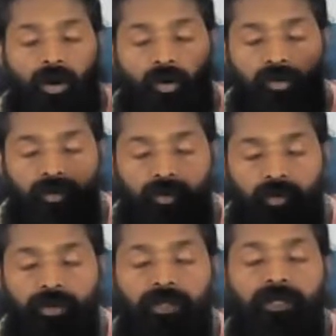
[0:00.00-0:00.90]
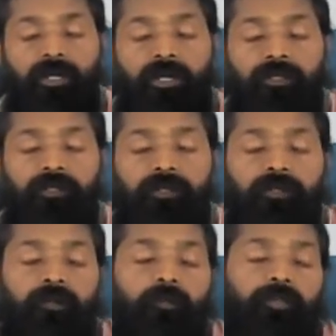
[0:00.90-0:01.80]
or doing
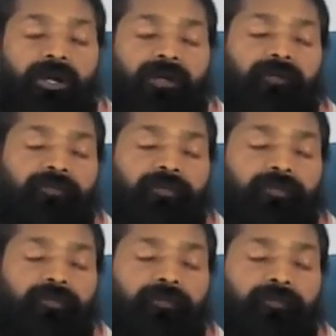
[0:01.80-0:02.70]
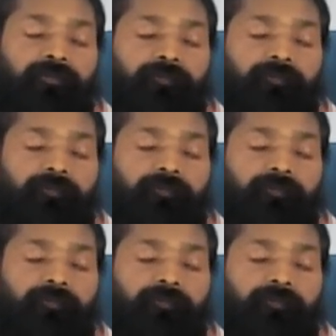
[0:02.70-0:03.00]
any practices,